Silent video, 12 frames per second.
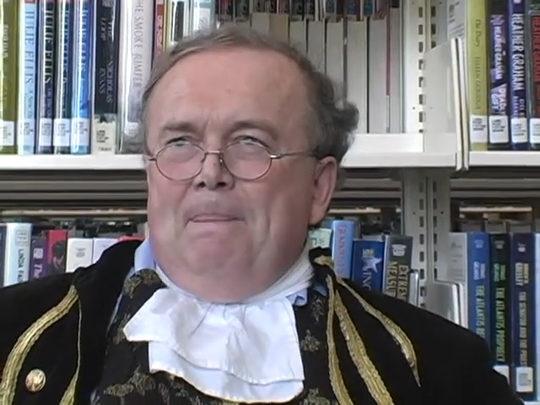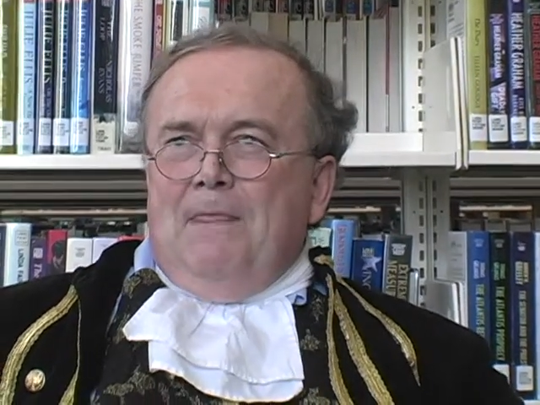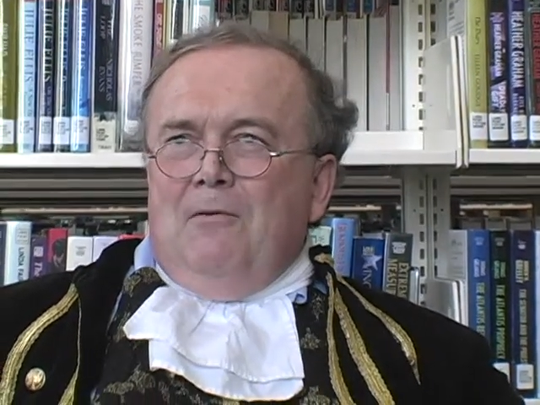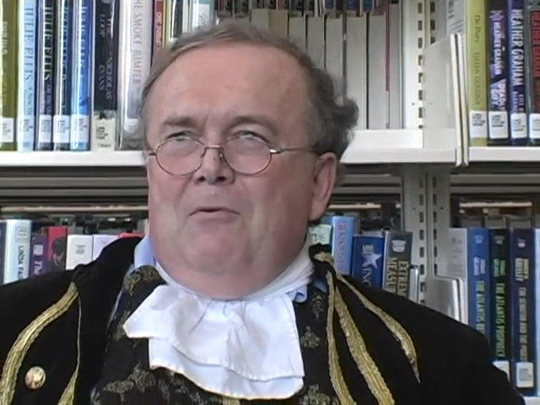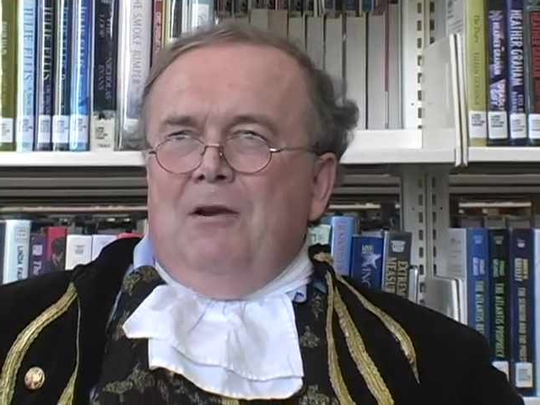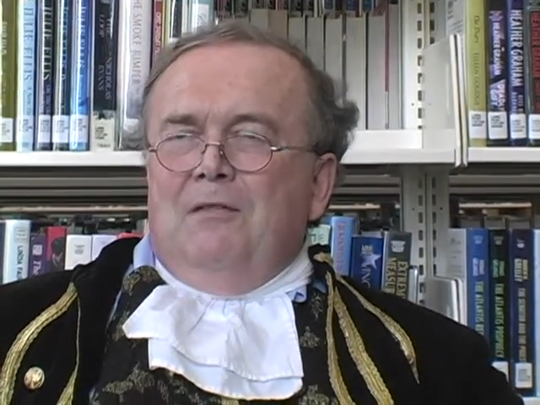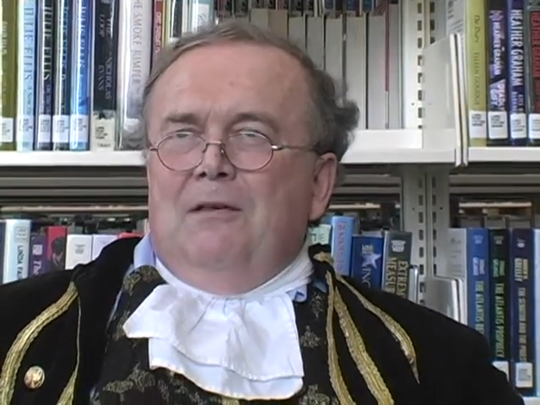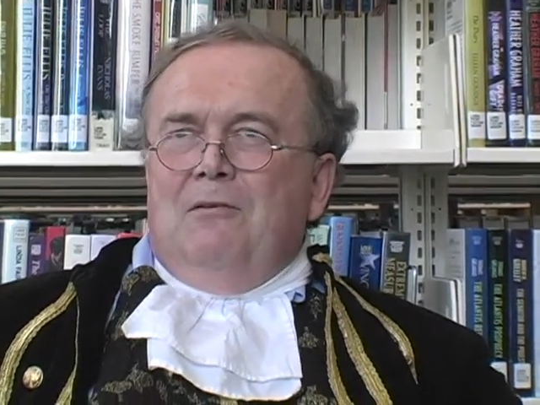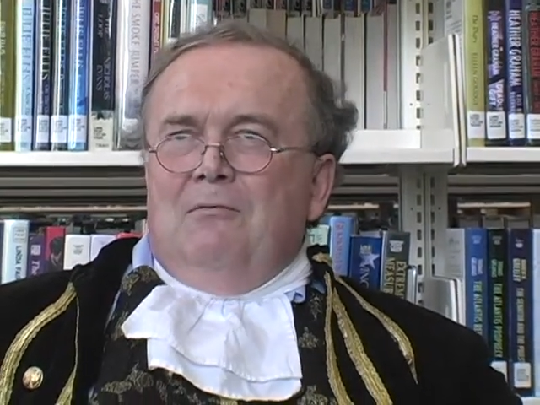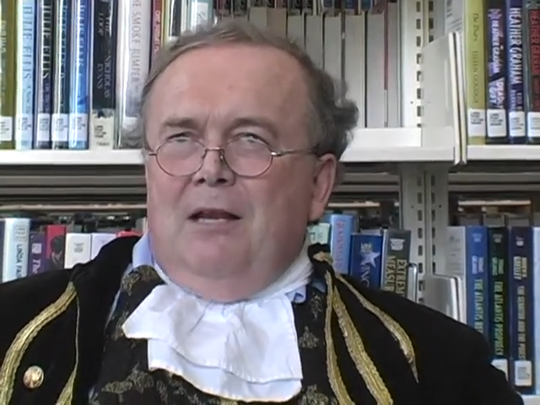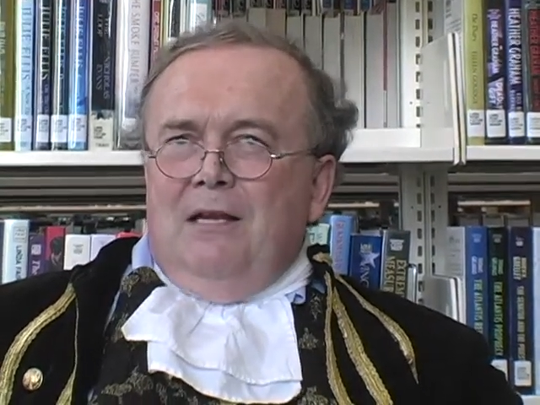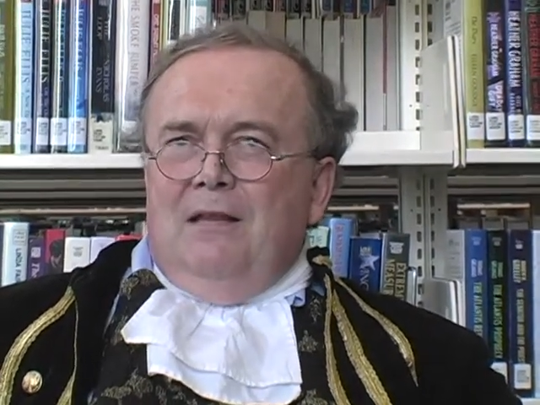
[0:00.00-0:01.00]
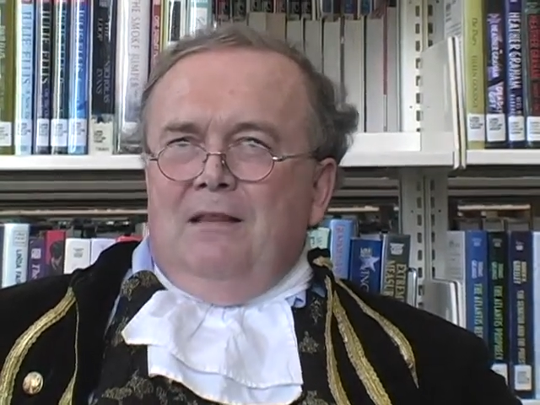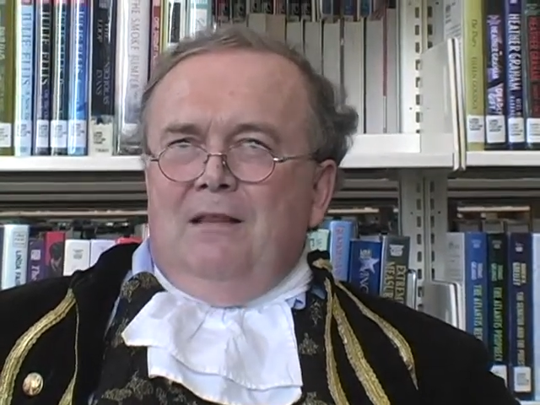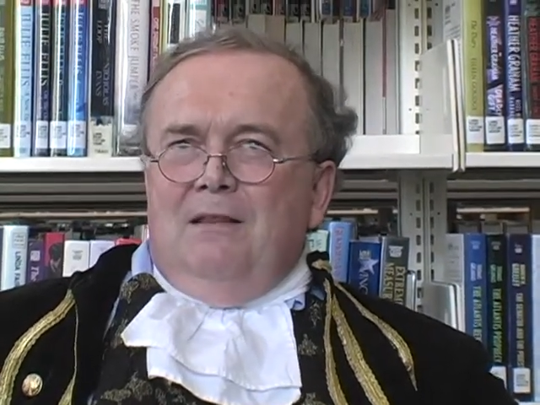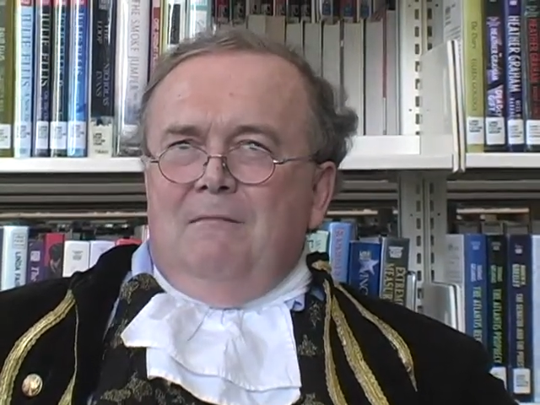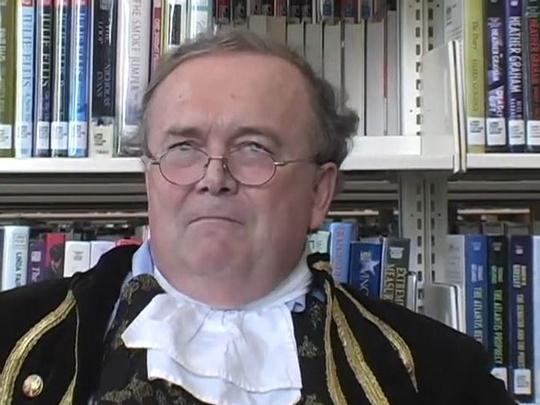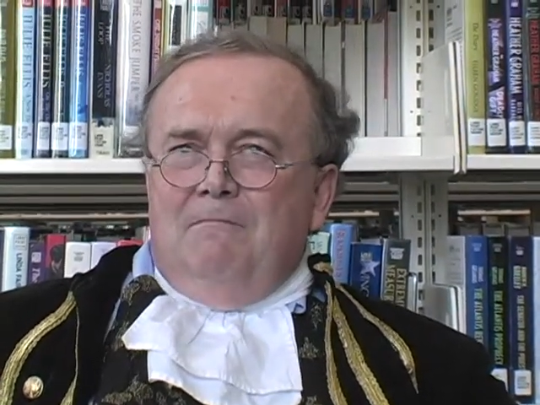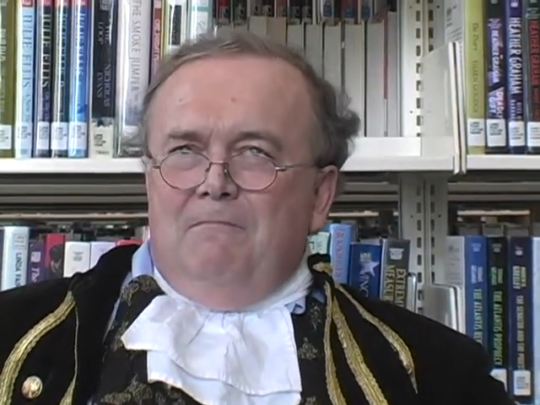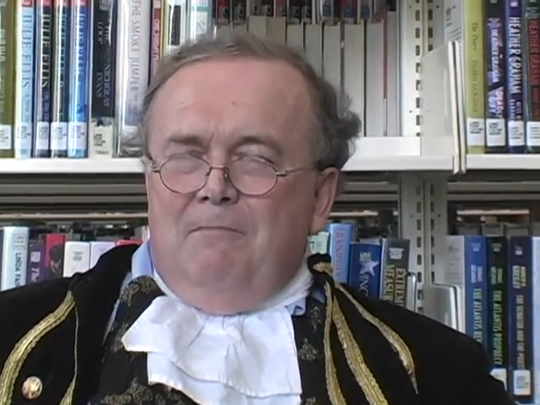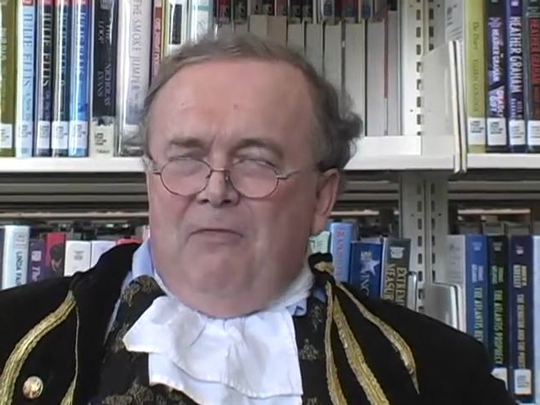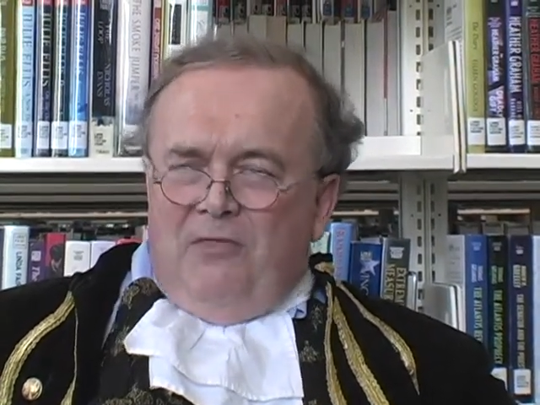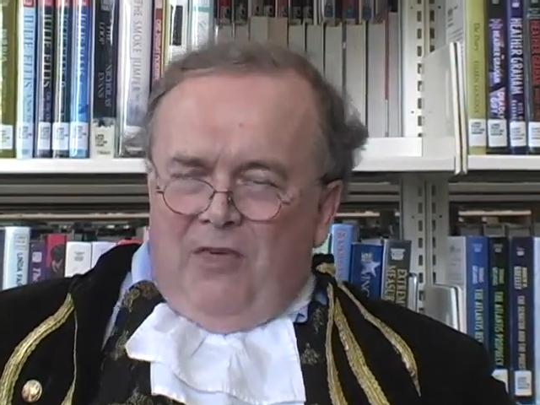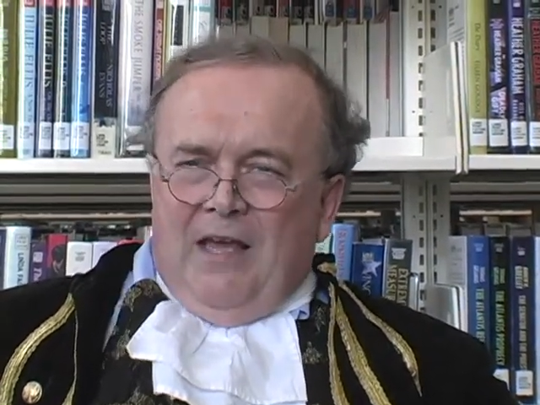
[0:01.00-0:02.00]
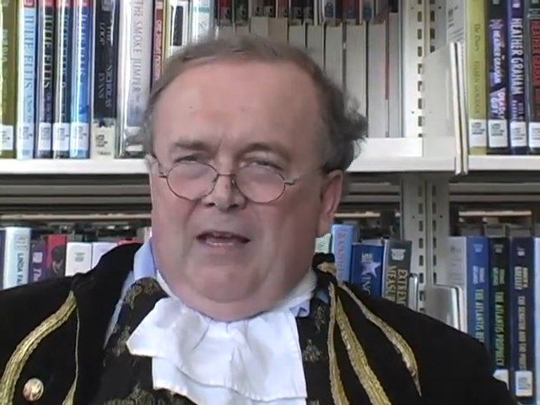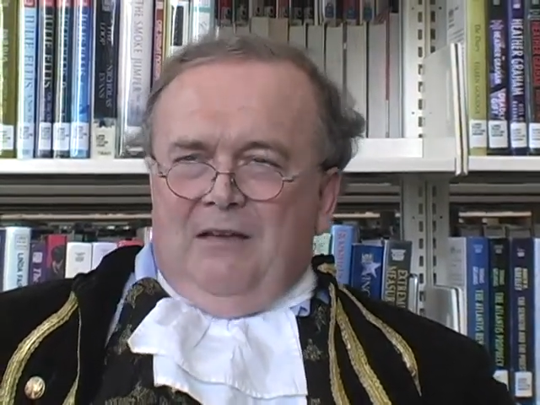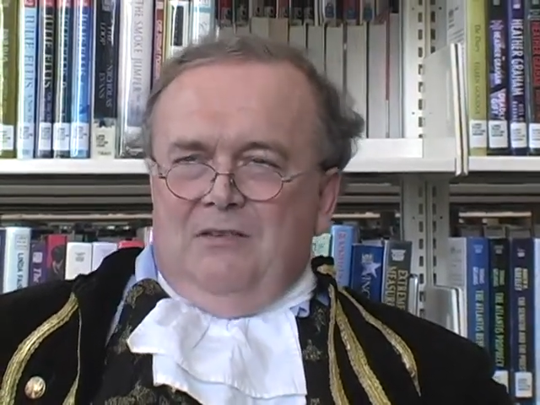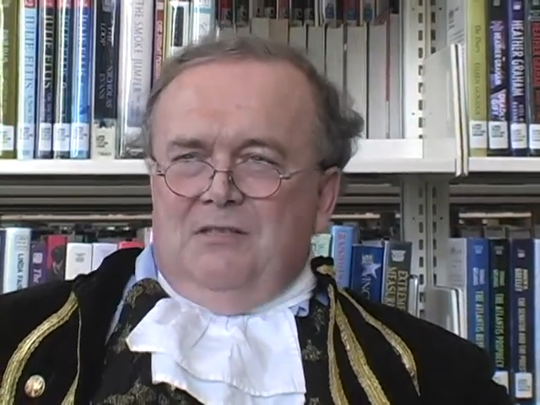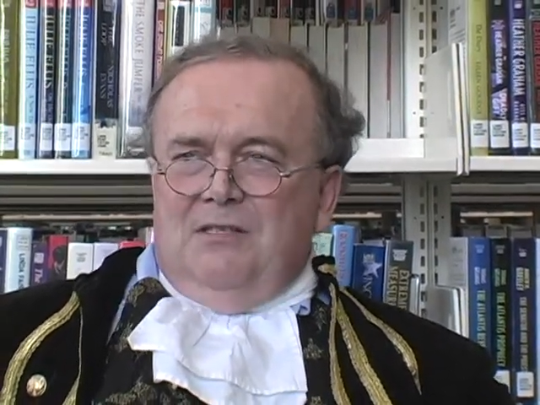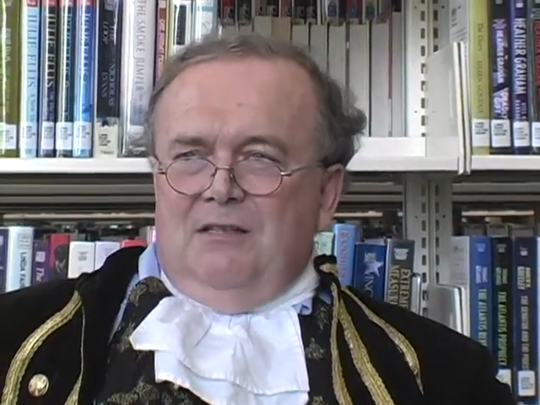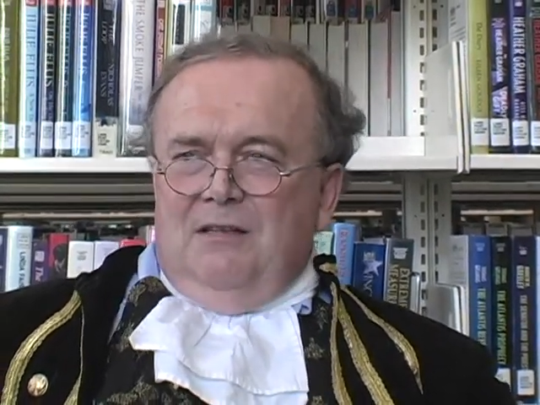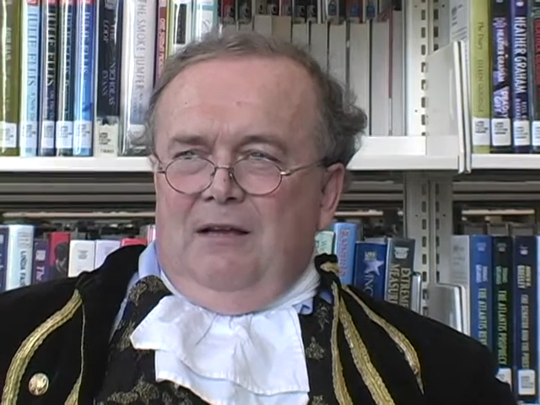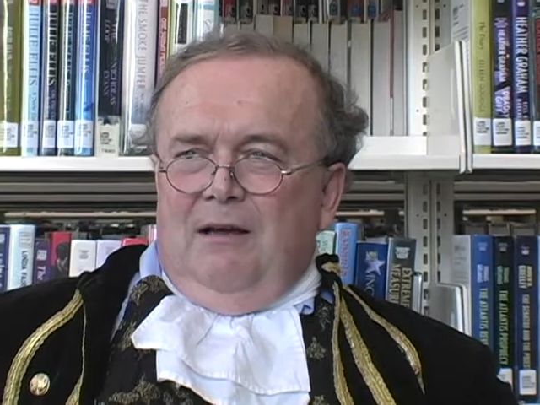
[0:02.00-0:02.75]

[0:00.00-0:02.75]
one of the great th things